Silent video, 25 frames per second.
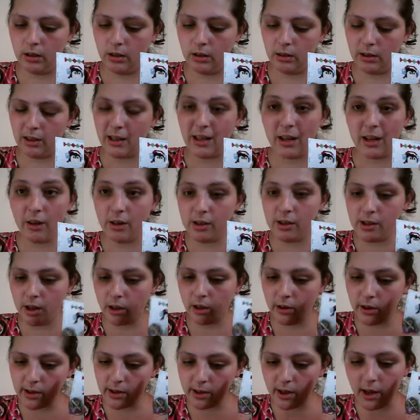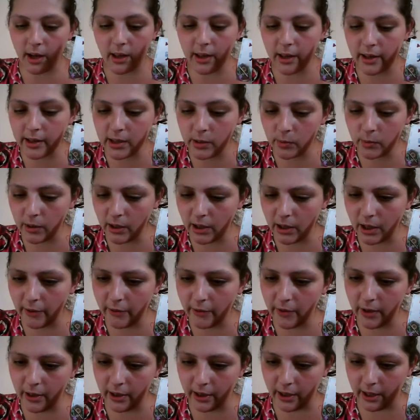Did I ever start this guy last week? I
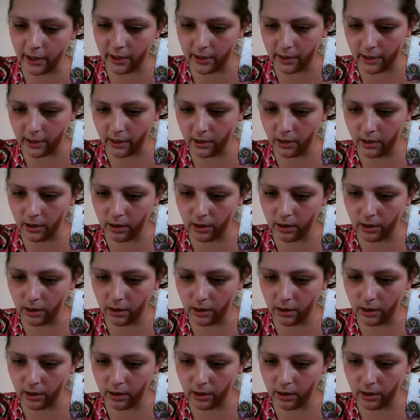feel like I did.